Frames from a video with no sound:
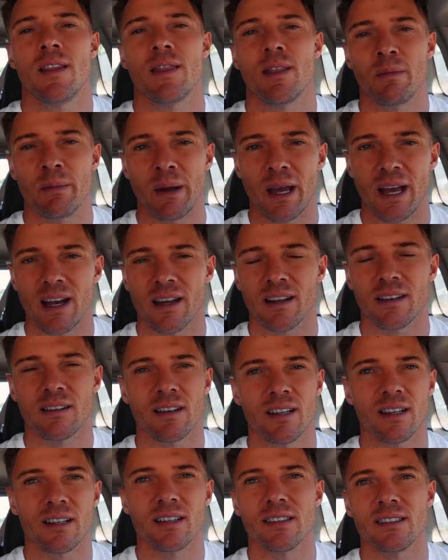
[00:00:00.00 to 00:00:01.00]
The man
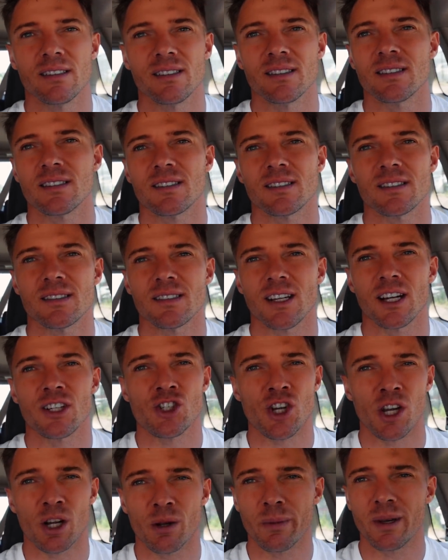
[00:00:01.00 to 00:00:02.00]
is a
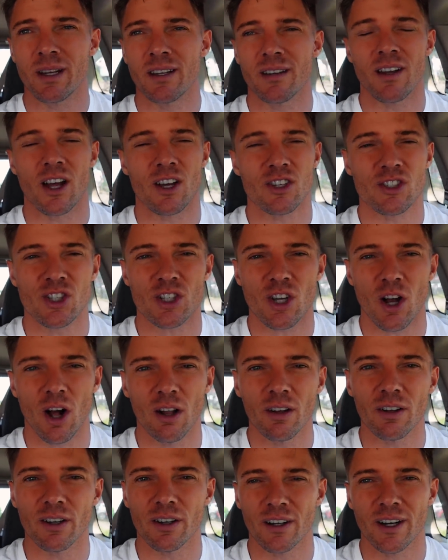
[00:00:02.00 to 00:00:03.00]
gentleman, a
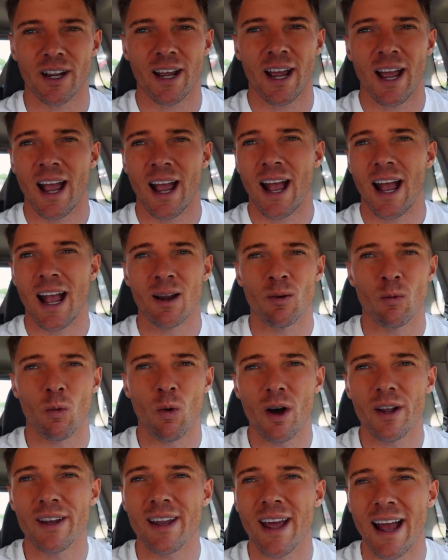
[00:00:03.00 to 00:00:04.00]
scholar, and
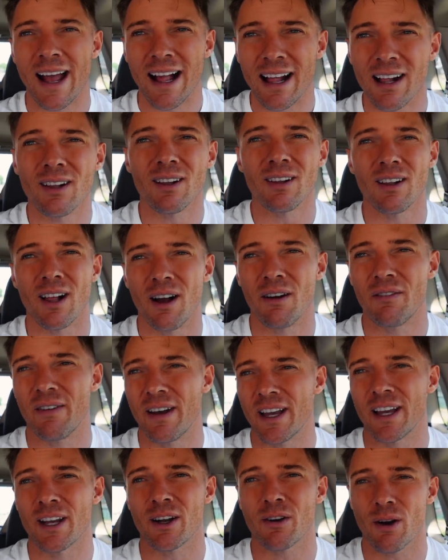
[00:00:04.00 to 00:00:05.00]
one hell of
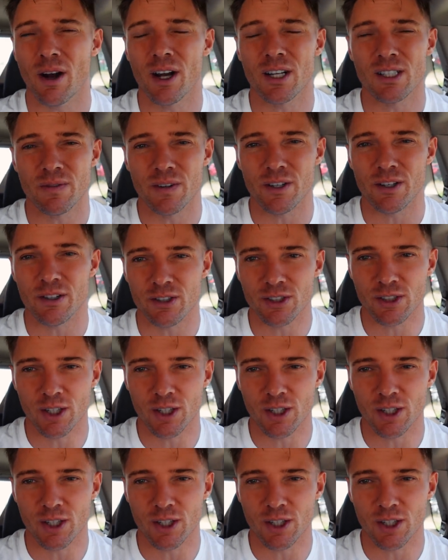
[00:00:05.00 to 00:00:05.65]
a CrossFitter.